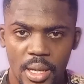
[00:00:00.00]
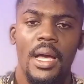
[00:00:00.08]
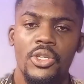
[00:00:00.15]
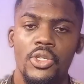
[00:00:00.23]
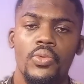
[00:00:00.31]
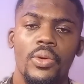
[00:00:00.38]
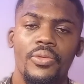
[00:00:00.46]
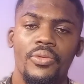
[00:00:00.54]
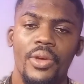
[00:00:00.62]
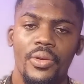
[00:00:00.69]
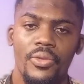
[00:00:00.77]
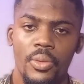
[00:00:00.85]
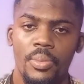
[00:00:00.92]
I just want
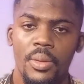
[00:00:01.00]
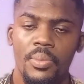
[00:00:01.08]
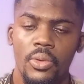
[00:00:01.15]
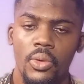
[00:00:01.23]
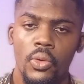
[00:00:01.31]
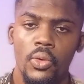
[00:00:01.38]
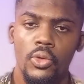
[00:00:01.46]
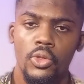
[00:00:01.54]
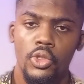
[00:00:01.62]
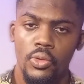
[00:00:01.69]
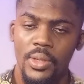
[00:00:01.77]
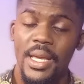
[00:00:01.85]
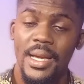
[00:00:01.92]
very few people who
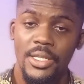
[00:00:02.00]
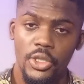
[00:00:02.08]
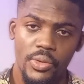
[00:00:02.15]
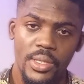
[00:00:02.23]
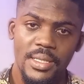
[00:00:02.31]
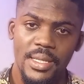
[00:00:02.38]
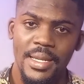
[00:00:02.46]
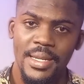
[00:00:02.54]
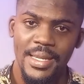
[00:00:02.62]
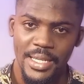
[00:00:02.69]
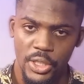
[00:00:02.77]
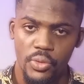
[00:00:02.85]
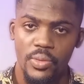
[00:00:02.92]
truly are interested
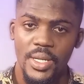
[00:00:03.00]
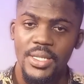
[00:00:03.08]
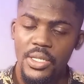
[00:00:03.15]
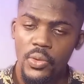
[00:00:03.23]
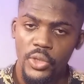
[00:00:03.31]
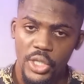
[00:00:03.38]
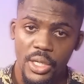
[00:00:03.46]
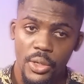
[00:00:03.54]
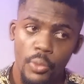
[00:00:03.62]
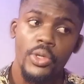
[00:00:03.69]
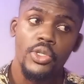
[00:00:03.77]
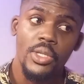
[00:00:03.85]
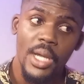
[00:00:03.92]
in creating
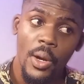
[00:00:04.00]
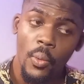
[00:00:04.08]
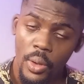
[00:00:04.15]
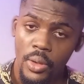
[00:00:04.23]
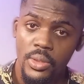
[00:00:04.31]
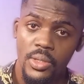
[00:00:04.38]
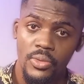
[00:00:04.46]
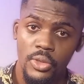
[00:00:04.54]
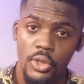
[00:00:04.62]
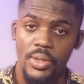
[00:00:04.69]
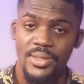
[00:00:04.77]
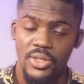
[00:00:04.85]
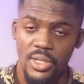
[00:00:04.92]
generational wealth, even
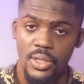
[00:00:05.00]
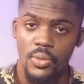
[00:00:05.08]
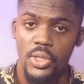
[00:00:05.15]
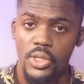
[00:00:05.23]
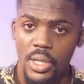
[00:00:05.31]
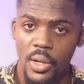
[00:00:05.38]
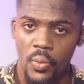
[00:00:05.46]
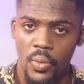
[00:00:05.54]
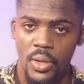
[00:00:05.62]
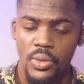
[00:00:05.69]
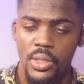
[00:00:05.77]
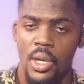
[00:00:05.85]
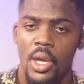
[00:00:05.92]
transgenerational
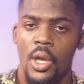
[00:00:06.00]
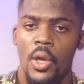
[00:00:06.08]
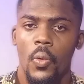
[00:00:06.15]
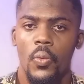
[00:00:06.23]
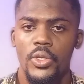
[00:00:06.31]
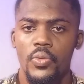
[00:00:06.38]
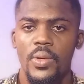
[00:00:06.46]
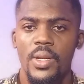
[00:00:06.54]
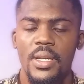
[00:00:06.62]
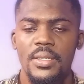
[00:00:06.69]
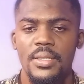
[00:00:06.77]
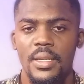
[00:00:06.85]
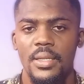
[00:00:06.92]
wealth with real
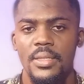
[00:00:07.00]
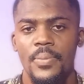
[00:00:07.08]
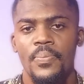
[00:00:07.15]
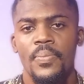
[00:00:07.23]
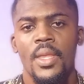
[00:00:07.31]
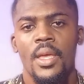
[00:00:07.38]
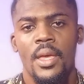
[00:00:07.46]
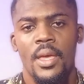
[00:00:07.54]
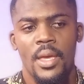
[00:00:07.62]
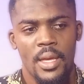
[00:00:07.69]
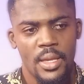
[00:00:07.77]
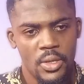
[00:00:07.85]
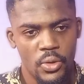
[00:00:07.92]
estate.
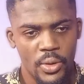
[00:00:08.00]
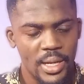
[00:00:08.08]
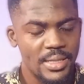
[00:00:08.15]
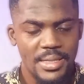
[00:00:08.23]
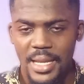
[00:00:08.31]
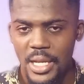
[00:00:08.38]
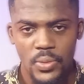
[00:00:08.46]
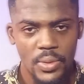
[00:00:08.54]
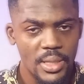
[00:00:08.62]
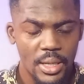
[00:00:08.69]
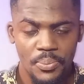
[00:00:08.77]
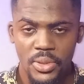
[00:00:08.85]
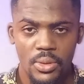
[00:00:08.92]
You can start with
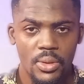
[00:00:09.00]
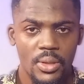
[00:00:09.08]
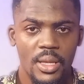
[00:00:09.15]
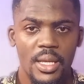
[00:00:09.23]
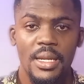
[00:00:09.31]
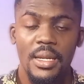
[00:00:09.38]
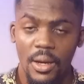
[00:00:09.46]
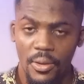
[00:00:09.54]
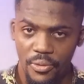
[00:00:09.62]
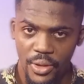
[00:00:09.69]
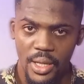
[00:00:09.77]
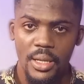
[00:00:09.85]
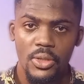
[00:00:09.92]
absolutely
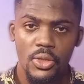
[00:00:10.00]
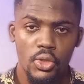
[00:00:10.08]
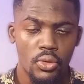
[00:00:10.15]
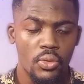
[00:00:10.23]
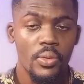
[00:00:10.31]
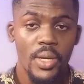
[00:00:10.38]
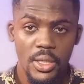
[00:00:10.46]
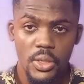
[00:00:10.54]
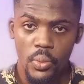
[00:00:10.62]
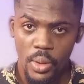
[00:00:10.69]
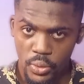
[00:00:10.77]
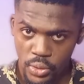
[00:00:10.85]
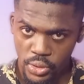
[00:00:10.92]
nothing to create
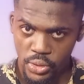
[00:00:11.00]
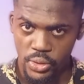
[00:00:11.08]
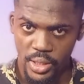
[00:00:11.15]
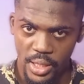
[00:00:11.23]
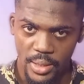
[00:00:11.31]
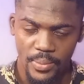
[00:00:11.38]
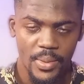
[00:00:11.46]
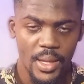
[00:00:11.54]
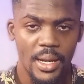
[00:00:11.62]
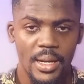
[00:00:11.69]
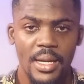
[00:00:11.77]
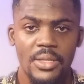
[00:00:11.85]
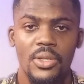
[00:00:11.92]
wealth today,
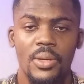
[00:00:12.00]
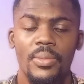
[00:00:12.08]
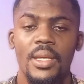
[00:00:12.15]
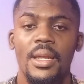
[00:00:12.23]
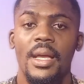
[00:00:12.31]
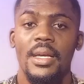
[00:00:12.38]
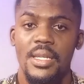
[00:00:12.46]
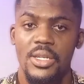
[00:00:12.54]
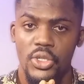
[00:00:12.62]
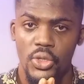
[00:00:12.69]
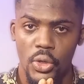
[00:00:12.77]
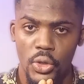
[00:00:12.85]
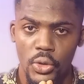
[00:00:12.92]
and that's something I can
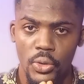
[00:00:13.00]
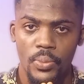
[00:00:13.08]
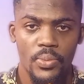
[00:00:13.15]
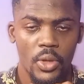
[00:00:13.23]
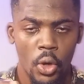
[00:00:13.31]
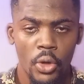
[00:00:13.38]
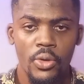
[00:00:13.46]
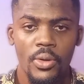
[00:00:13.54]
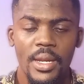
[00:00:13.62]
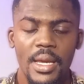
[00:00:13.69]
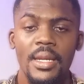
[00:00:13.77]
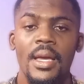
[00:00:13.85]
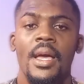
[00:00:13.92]
assure you. All you
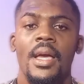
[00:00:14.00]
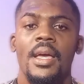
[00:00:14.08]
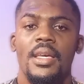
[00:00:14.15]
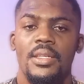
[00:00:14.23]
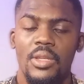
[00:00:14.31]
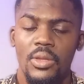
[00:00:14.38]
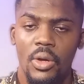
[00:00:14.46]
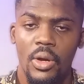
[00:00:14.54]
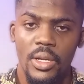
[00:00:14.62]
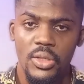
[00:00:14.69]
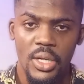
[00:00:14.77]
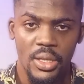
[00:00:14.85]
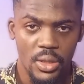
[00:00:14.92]
need is the
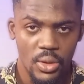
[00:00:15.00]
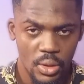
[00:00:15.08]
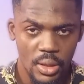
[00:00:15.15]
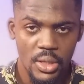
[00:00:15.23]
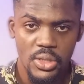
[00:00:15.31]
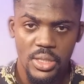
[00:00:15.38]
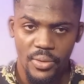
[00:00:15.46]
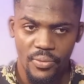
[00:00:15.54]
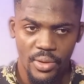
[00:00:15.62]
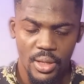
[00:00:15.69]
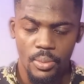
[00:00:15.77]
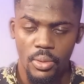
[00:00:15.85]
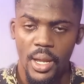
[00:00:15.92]
knowledge, and the knowledge is
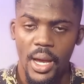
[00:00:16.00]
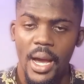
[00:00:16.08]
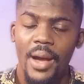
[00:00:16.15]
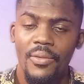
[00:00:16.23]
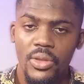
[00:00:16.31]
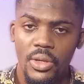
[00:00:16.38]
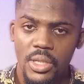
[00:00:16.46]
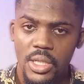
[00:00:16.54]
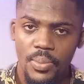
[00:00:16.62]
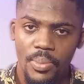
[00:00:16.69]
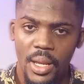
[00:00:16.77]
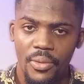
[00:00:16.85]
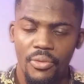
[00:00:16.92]
available. I have it on this
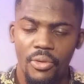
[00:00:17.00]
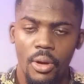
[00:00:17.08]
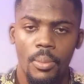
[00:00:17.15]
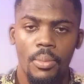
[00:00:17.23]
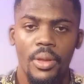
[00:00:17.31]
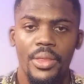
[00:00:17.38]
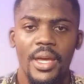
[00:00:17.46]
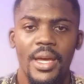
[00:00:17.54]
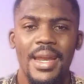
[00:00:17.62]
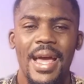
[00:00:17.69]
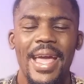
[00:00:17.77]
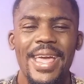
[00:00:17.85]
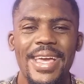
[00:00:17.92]
platform, but
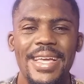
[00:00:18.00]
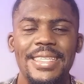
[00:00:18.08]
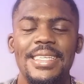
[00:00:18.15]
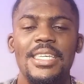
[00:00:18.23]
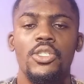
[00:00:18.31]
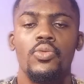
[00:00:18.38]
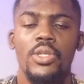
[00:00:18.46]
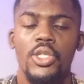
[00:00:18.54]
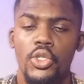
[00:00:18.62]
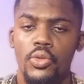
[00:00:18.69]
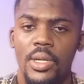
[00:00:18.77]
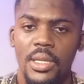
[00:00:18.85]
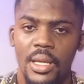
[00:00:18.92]
then it is
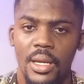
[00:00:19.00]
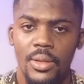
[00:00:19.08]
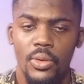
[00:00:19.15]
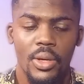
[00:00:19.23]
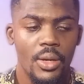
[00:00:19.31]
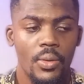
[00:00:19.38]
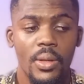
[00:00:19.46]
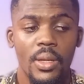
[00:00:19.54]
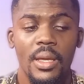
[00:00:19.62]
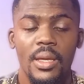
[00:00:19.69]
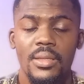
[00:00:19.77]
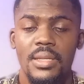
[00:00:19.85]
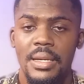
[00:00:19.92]
restricted. You can only
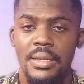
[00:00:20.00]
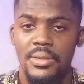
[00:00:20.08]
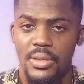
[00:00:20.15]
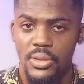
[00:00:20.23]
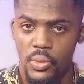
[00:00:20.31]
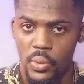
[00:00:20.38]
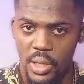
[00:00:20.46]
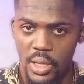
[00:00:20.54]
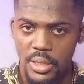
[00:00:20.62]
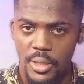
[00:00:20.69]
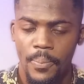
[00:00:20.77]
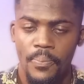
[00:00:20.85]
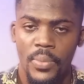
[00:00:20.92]
get access to
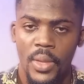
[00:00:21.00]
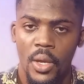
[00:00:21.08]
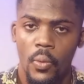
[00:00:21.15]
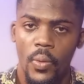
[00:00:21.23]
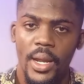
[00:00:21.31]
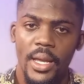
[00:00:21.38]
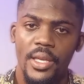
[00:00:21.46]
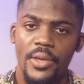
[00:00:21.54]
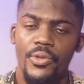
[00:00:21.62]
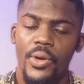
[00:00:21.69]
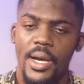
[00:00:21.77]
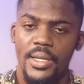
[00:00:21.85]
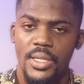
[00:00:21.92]
it when I give
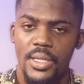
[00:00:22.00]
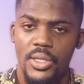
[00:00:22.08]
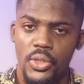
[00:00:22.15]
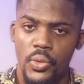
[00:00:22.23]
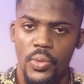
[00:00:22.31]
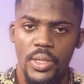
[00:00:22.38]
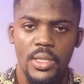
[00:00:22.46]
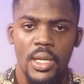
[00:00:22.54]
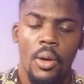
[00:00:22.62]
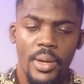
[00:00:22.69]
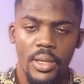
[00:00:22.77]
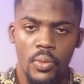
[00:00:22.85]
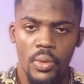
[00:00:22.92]
you access to it.
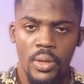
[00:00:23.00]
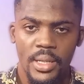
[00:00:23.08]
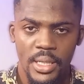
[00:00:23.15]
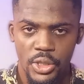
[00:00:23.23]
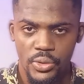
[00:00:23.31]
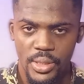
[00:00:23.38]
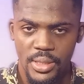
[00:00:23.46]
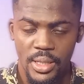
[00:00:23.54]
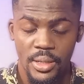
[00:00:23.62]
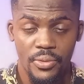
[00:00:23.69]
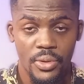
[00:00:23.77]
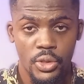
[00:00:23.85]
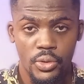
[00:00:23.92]
Comment the word interested
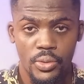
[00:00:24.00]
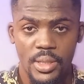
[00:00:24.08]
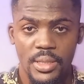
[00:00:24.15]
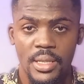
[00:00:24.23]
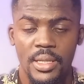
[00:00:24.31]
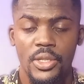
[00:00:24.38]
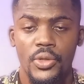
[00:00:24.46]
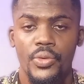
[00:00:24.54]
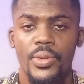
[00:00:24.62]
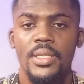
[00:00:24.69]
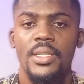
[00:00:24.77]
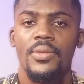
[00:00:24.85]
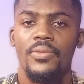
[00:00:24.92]
if you're interested in
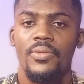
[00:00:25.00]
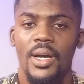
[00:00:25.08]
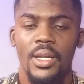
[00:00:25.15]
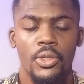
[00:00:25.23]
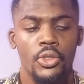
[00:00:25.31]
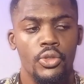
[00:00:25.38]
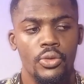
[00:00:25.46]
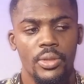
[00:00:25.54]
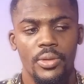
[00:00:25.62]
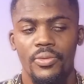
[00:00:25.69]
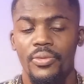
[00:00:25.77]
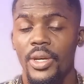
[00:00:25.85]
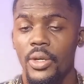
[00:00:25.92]
creating value through
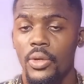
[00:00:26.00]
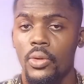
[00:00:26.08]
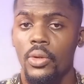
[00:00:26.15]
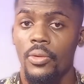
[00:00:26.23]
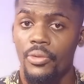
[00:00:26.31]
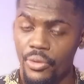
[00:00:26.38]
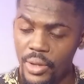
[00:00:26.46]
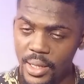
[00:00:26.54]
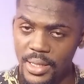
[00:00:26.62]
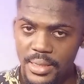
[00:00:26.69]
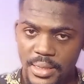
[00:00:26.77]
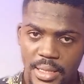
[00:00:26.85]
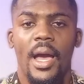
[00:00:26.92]
the vehicle of real
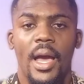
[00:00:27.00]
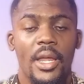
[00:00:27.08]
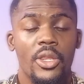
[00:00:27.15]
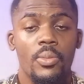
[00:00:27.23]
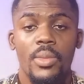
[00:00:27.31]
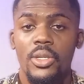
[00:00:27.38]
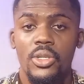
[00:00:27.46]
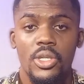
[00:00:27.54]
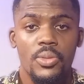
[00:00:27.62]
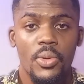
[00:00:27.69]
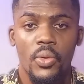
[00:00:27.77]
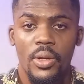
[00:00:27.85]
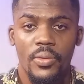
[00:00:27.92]
estate, and you may
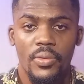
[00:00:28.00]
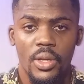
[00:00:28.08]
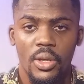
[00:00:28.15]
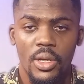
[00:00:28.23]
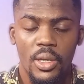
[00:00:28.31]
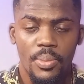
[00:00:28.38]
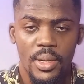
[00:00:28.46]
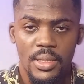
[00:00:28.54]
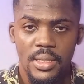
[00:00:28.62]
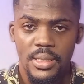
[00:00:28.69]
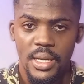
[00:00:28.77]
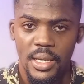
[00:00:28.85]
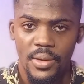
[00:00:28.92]
just be one of the lucky
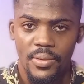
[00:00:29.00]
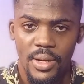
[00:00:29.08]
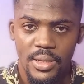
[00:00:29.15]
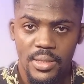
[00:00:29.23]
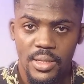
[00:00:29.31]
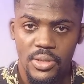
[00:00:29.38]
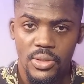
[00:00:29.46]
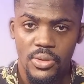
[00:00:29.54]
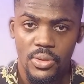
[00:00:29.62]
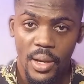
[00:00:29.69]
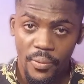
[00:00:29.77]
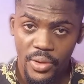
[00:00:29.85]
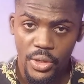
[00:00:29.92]
persons I give access to
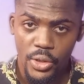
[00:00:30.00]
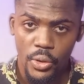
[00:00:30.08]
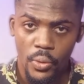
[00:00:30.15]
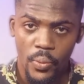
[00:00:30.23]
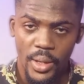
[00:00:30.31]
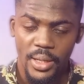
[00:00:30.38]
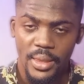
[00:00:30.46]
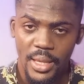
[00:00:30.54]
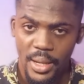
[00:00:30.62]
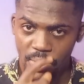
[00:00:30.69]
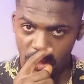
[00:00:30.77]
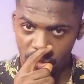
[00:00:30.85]
that video when the time is